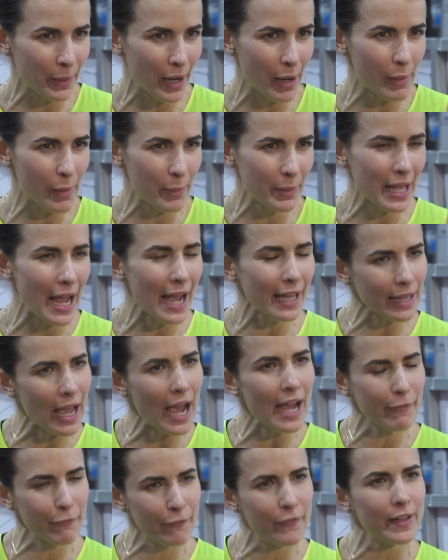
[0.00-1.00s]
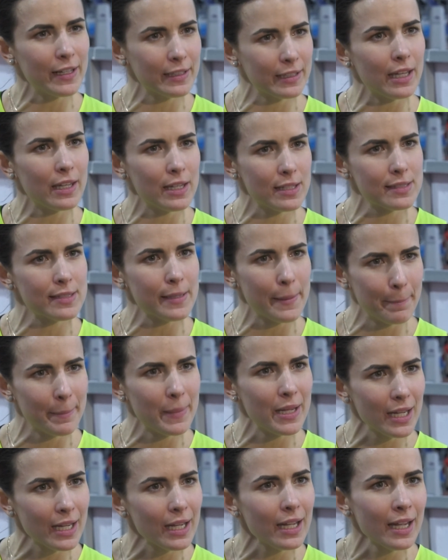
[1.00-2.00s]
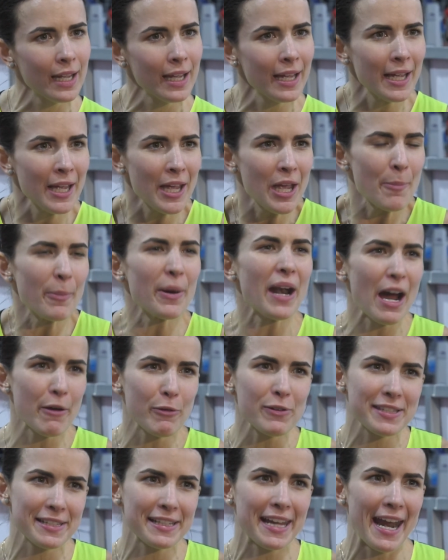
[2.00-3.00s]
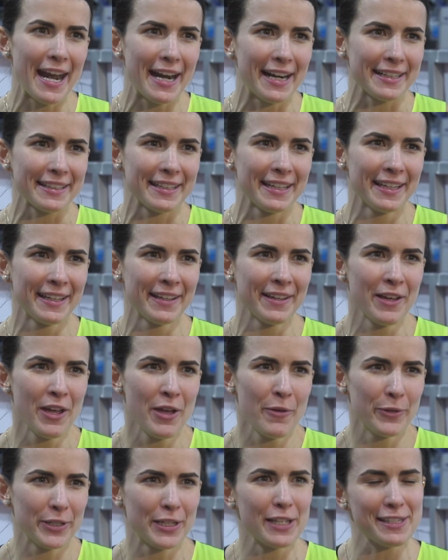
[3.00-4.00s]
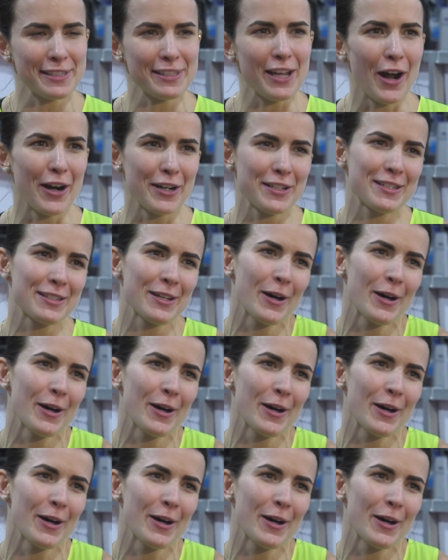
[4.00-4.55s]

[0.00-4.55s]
Probably I, I feel that it's in me, but I was scared with the start.